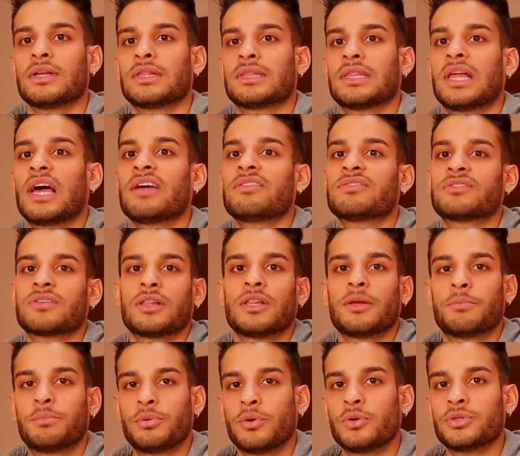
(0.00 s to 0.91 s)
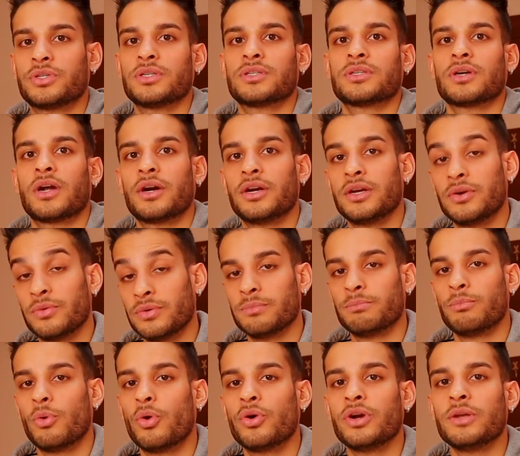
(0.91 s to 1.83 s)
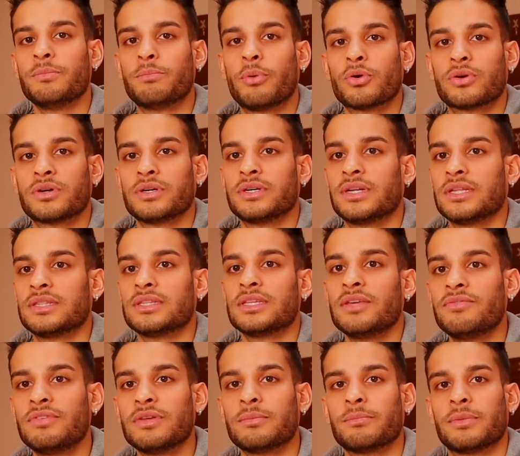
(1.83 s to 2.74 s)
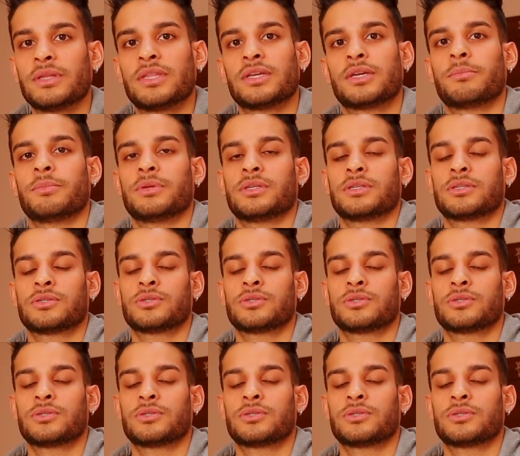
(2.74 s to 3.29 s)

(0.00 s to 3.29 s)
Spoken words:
Lifestyle approaches are more important than giving medicaments.